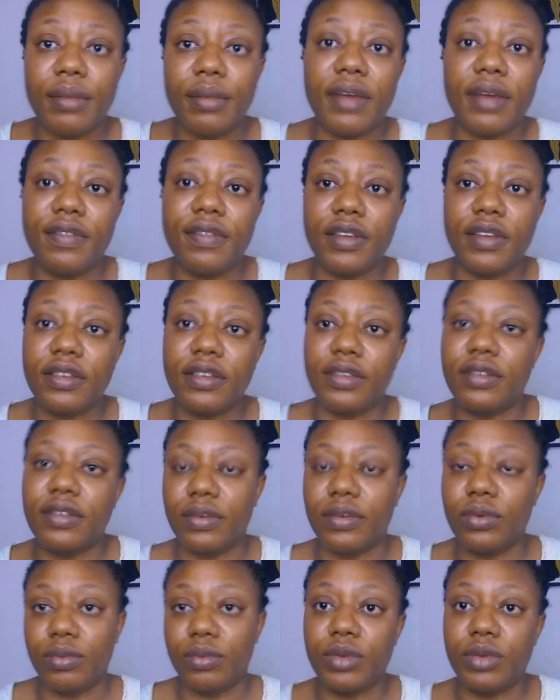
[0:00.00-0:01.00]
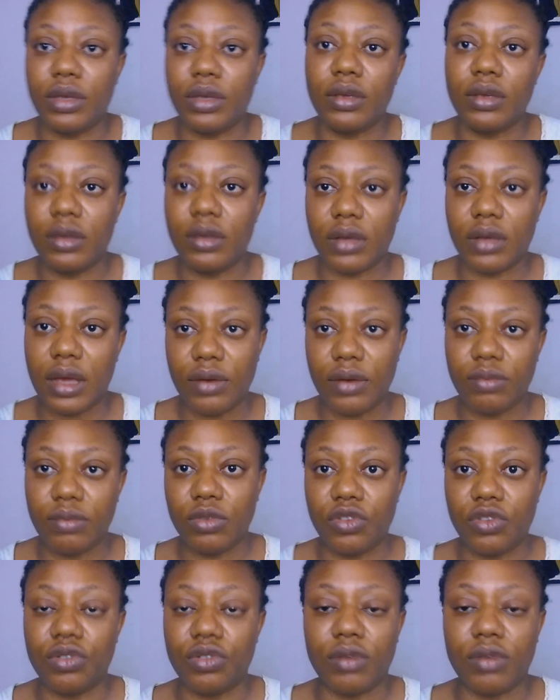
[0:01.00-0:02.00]
my face will be kind of
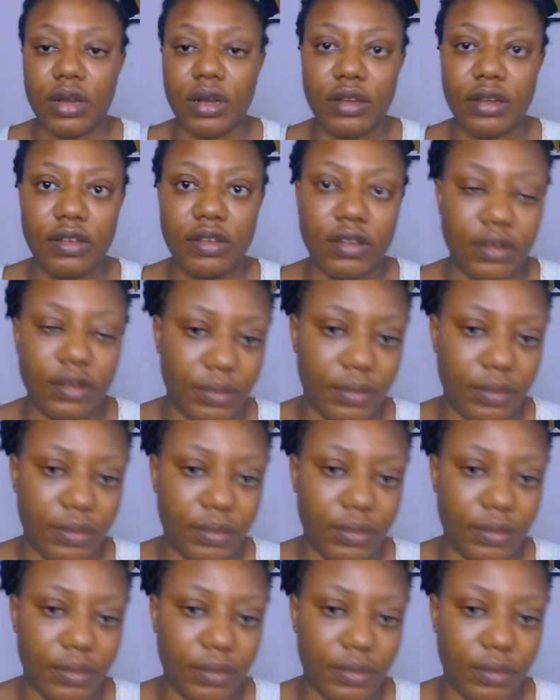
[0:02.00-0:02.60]
moisturized.